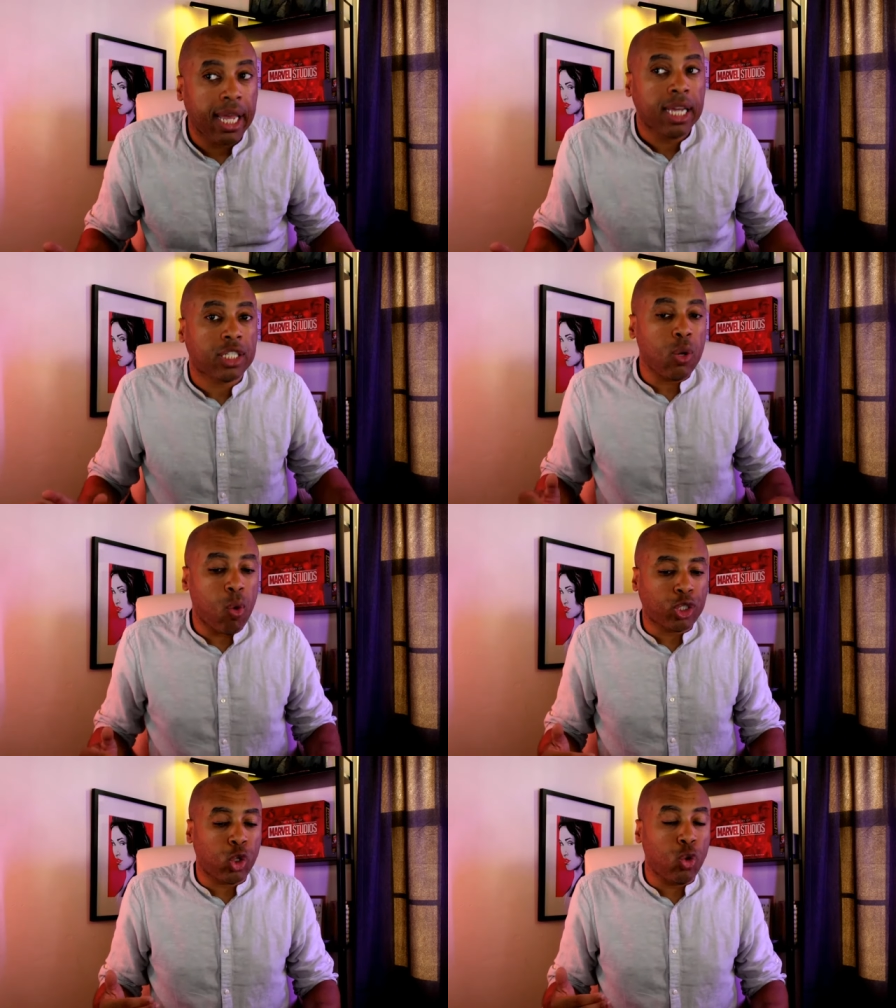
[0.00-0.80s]
She
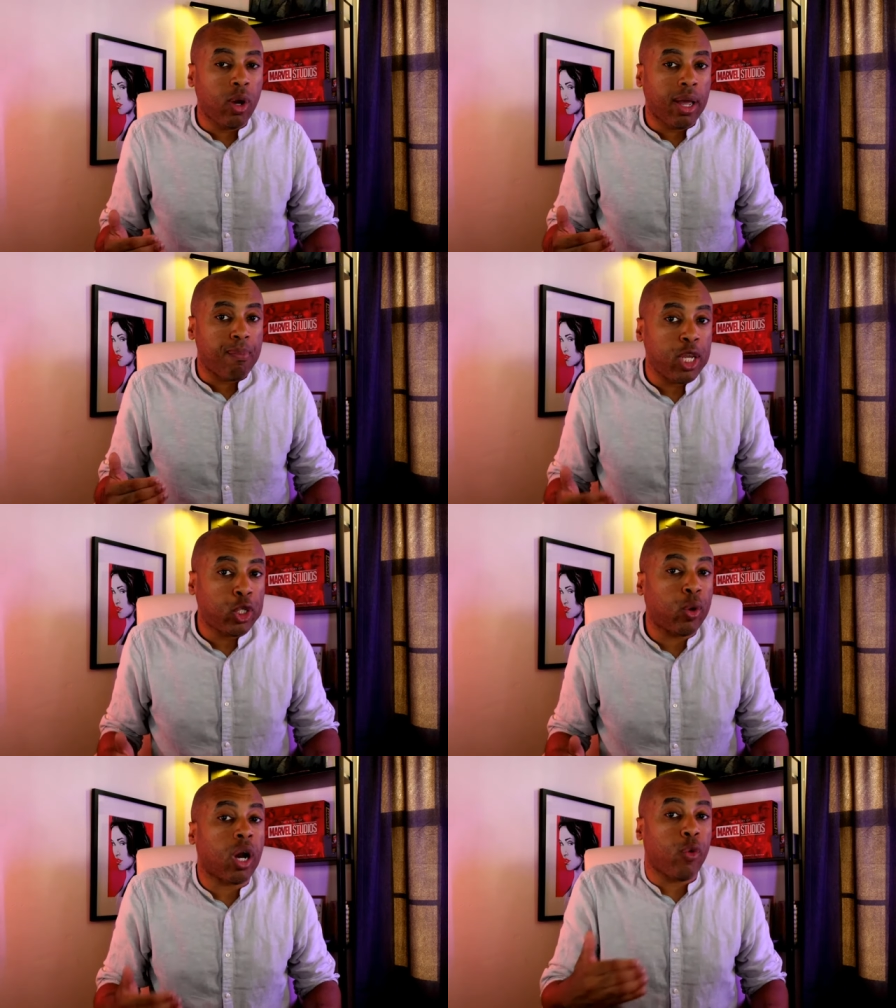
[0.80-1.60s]
wants to
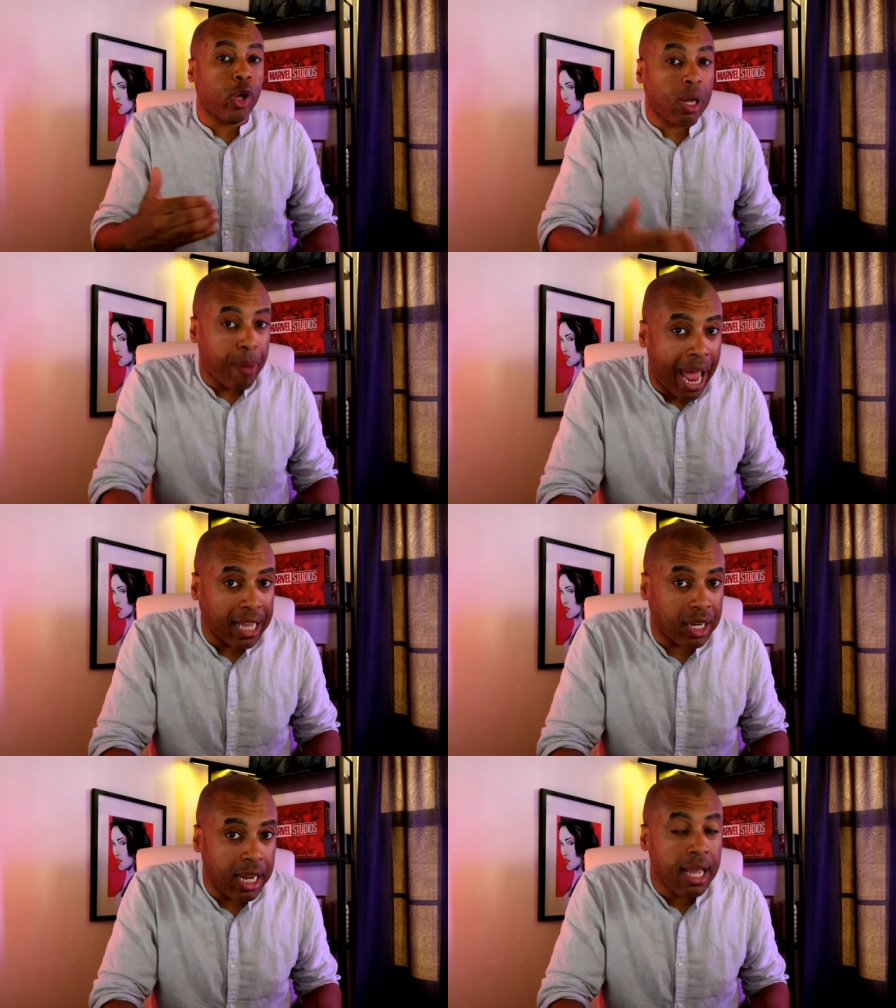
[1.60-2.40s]
meet you in a real
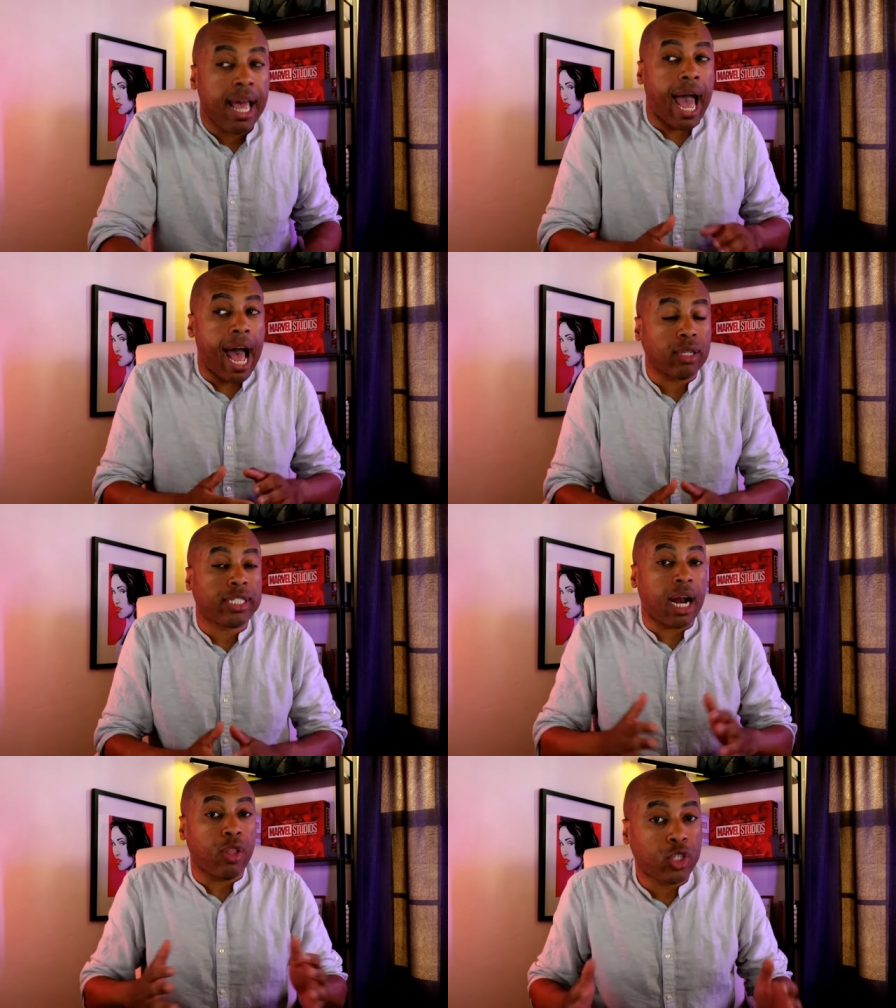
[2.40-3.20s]
capacity
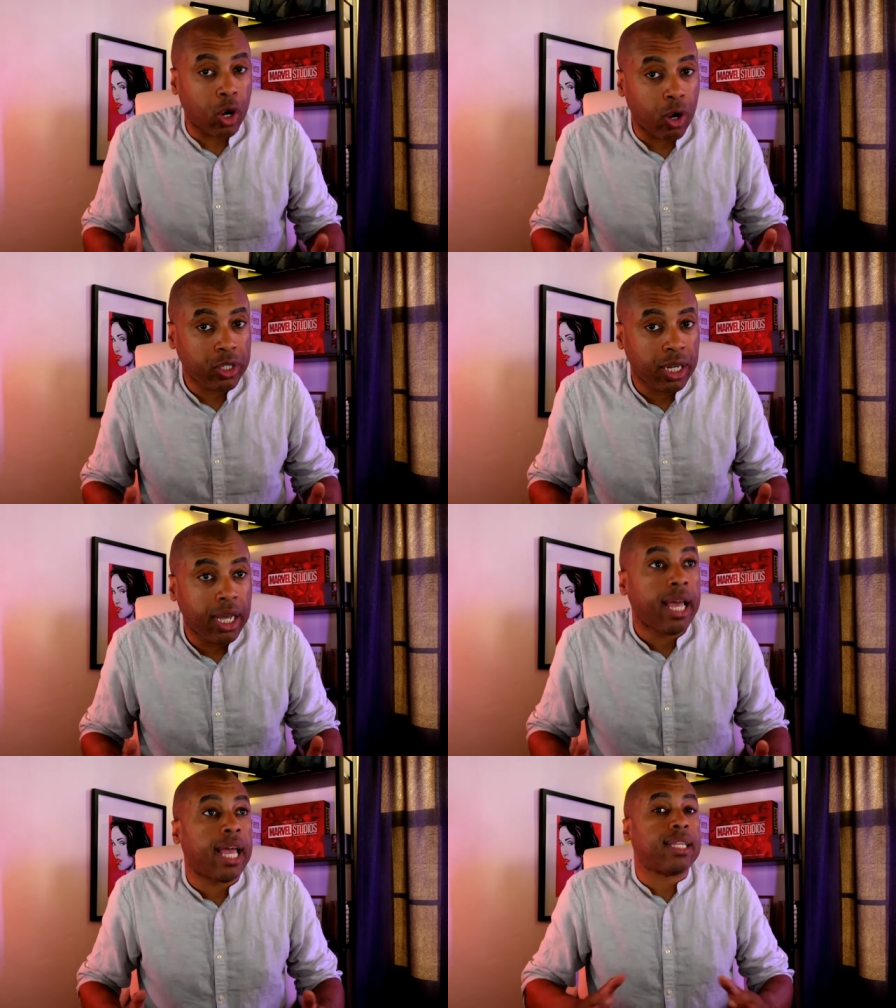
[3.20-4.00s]
outside of the church,
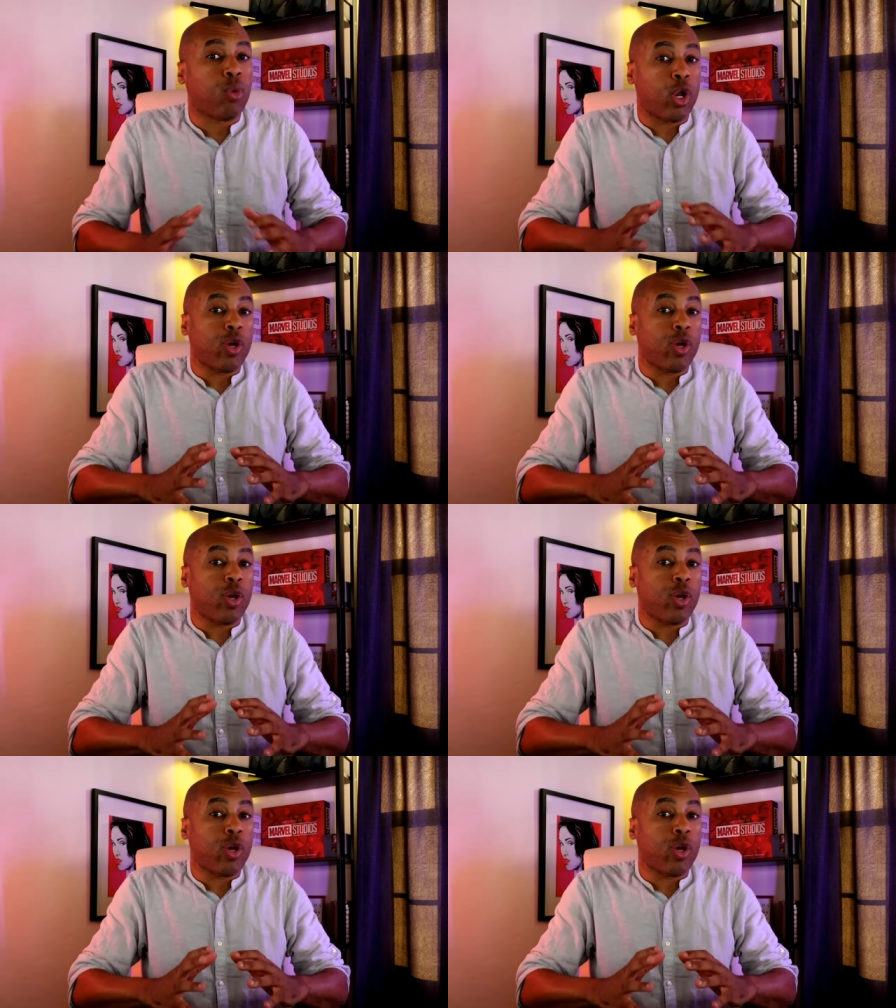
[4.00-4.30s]
where